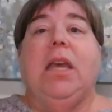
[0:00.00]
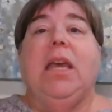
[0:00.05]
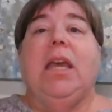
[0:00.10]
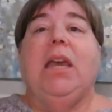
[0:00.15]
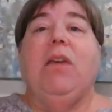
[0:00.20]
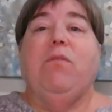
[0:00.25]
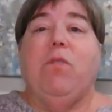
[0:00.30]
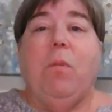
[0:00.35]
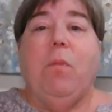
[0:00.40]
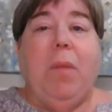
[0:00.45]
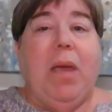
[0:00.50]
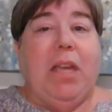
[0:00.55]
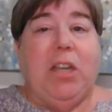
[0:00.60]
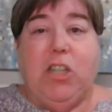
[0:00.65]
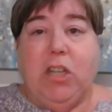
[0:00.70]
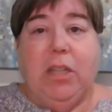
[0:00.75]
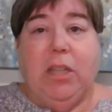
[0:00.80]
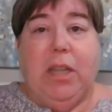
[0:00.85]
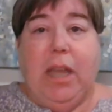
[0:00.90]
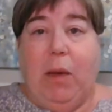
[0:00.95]

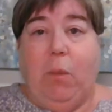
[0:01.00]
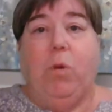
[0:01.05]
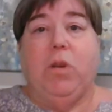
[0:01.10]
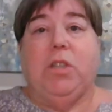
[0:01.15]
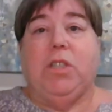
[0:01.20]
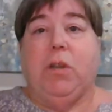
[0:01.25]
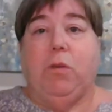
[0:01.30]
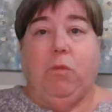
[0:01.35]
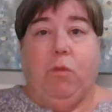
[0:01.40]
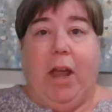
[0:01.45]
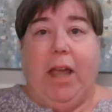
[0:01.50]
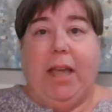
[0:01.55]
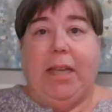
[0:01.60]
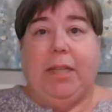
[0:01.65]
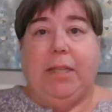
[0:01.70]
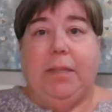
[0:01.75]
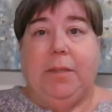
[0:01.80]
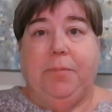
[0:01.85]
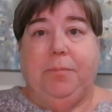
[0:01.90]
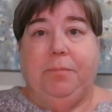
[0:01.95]
information that wasn't
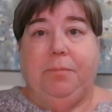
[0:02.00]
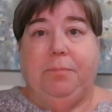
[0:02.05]
right.